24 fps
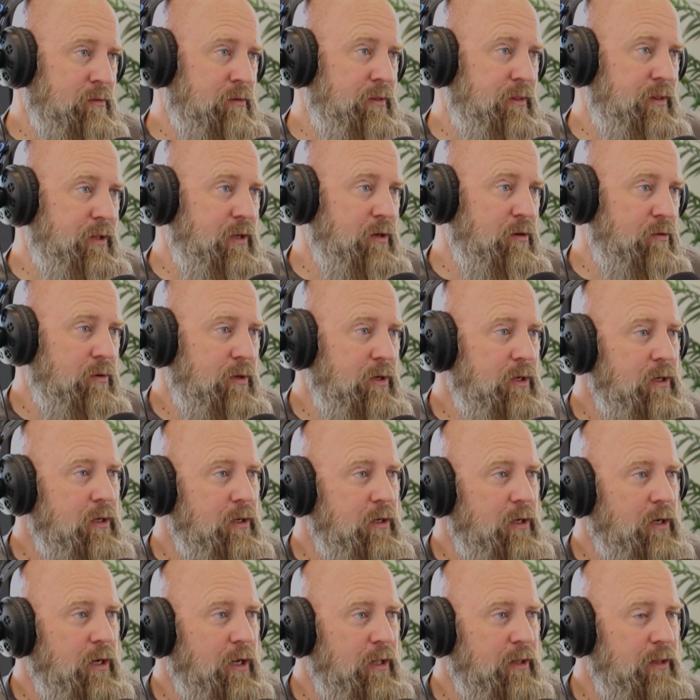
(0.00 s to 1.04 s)
theory.
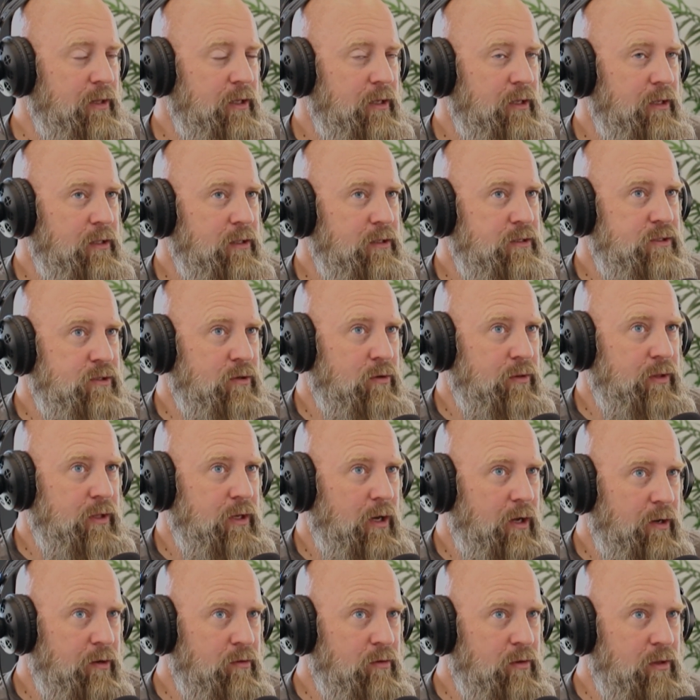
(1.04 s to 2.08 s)
And so the
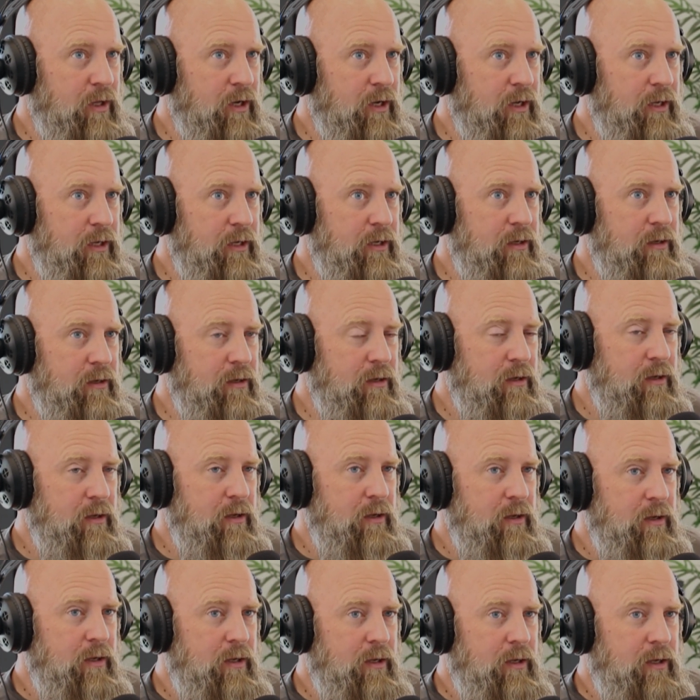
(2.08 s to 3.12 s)
underlying
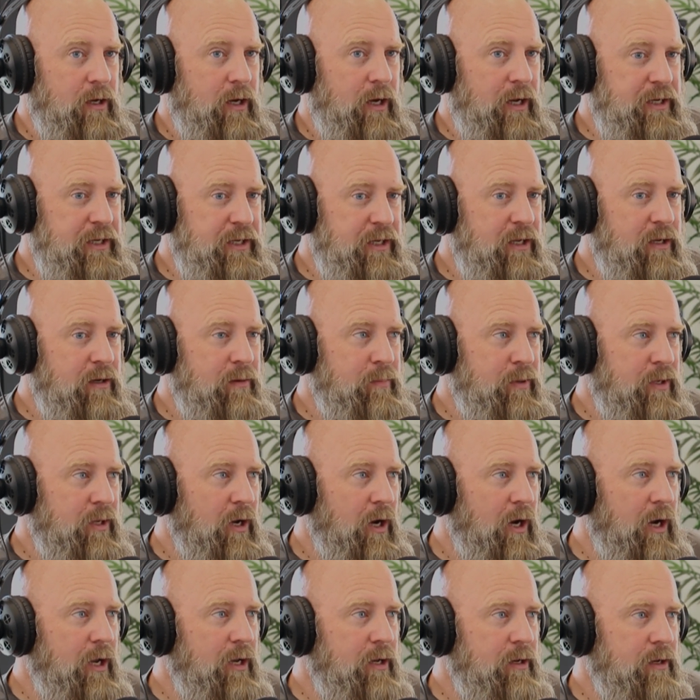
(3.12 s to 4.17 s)
idea
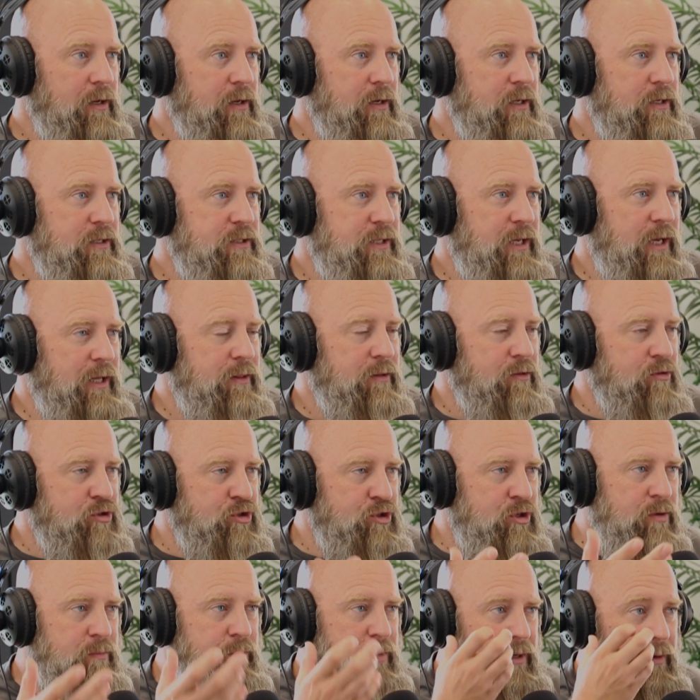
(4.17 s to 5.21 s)
behind it is that there
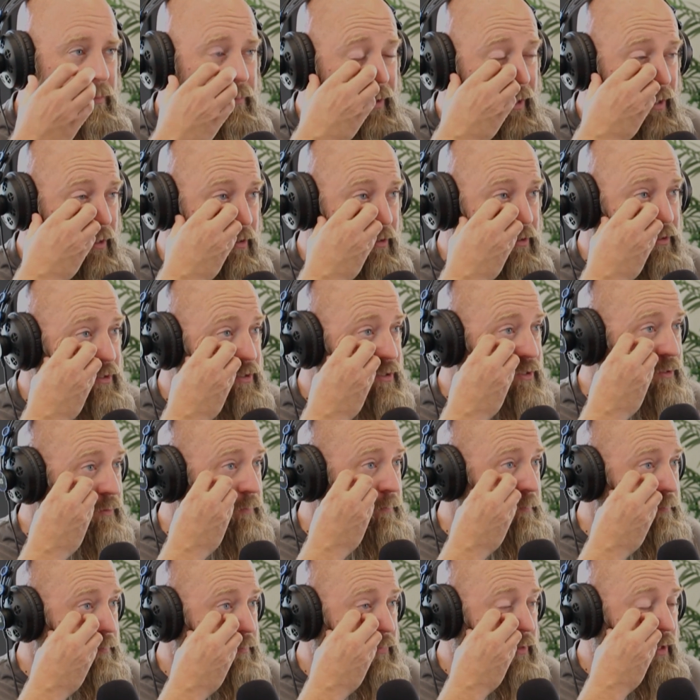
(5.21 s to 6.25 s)
should be a balance
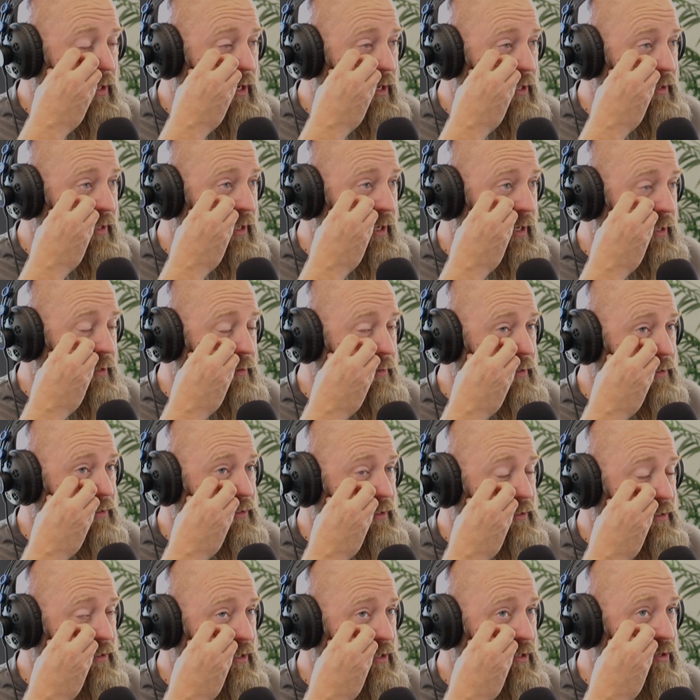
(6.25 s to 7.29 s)
and that this
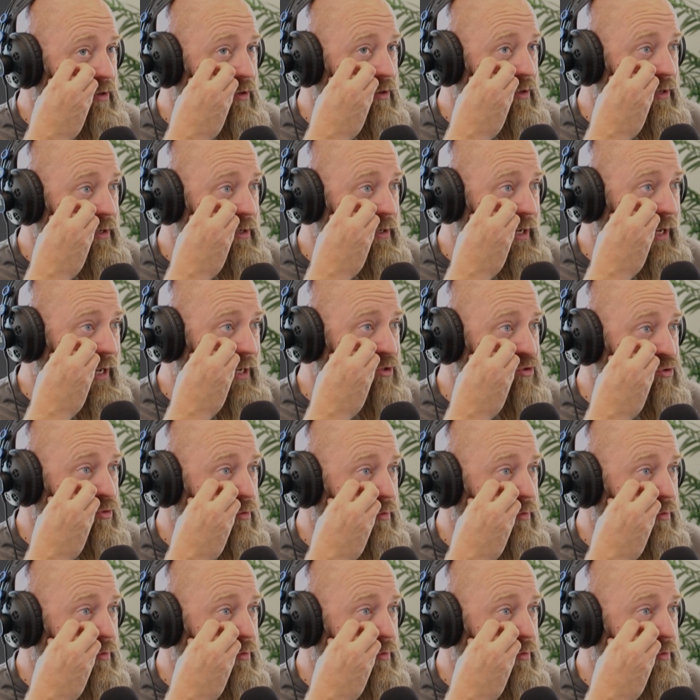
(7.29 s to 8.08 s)
is a good and natural